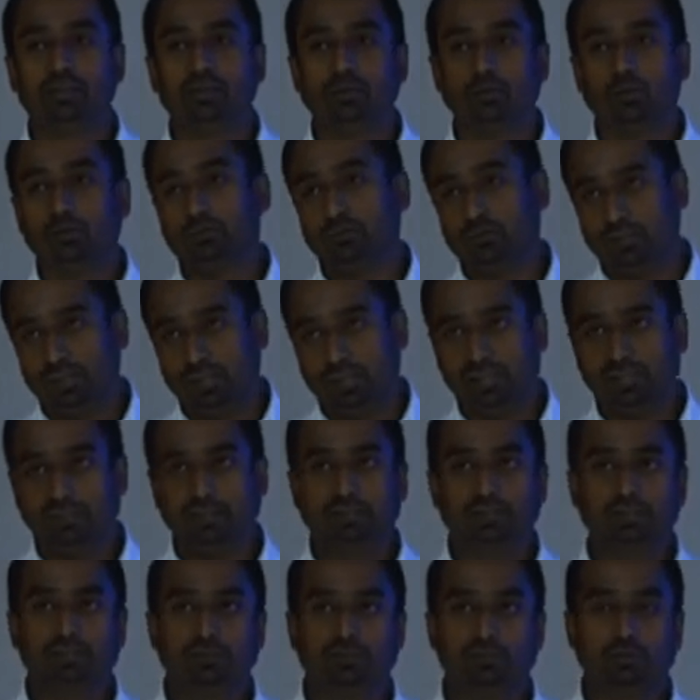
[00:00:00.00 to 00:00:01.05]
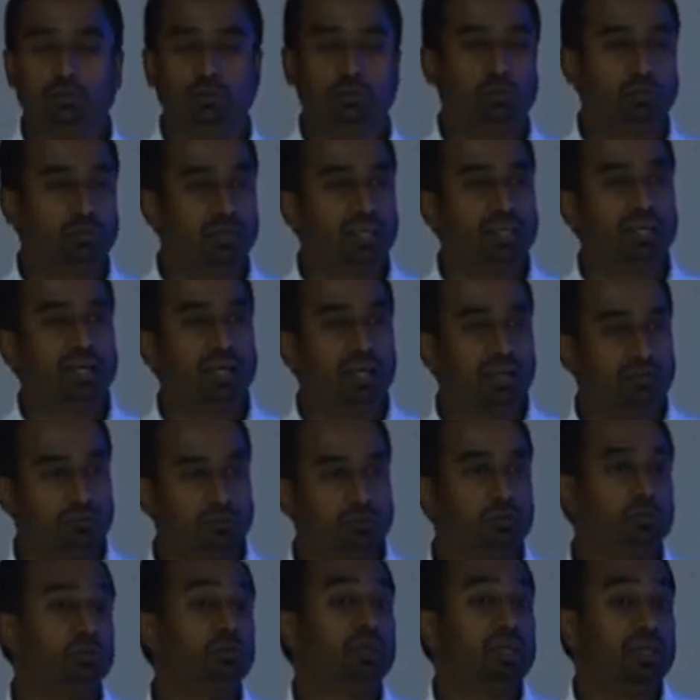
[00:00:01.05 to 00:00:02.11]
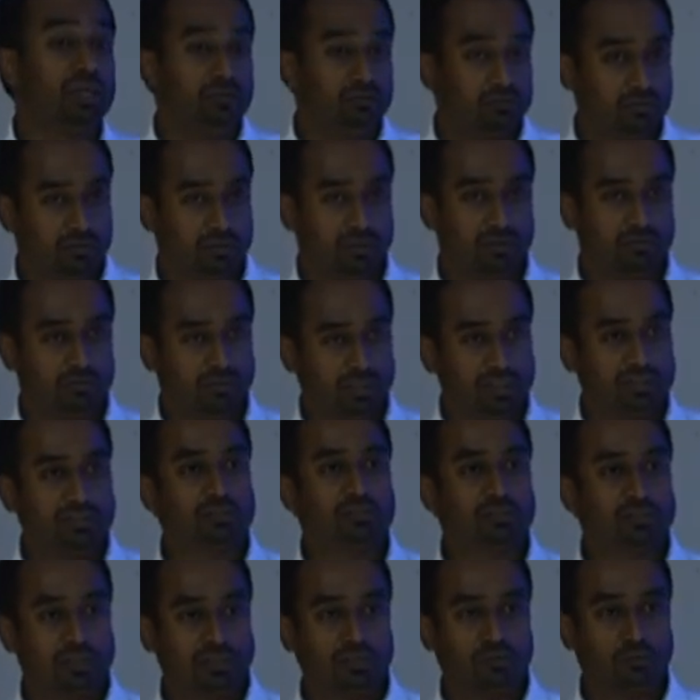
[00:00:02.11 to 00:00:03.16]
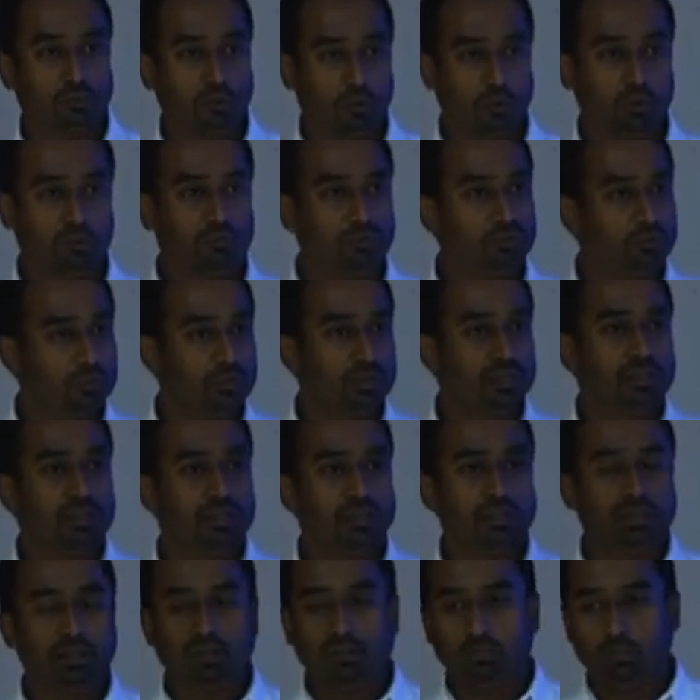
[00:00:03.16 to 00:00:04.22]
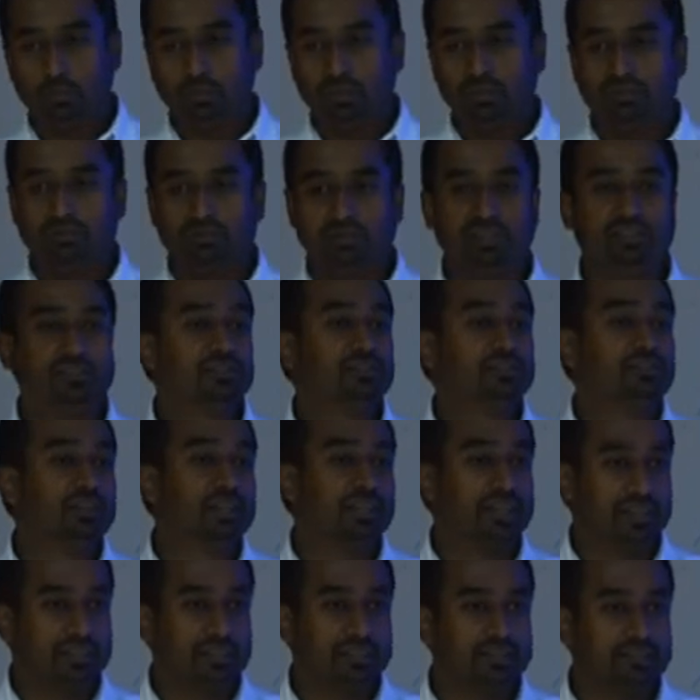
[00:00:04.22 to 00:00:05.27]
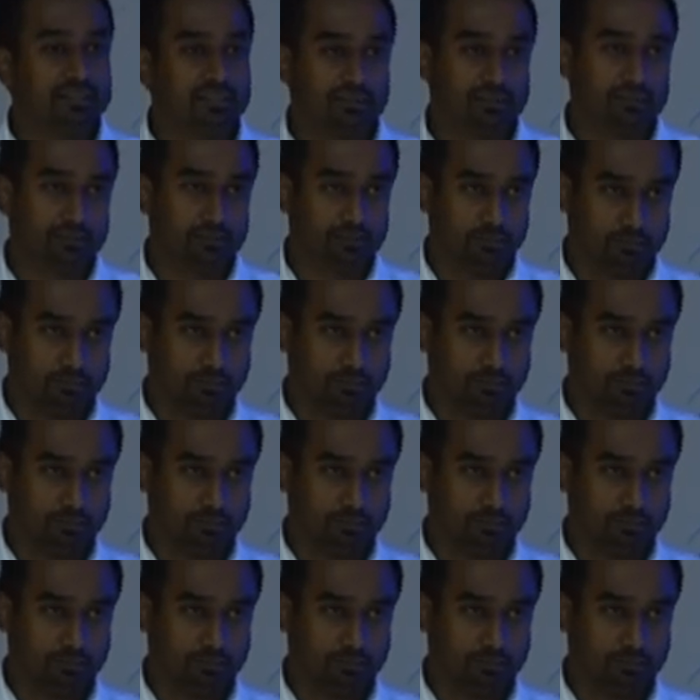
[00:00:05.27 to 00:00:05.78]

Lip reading: or for the east. So you may eventually evolve with regional annexes.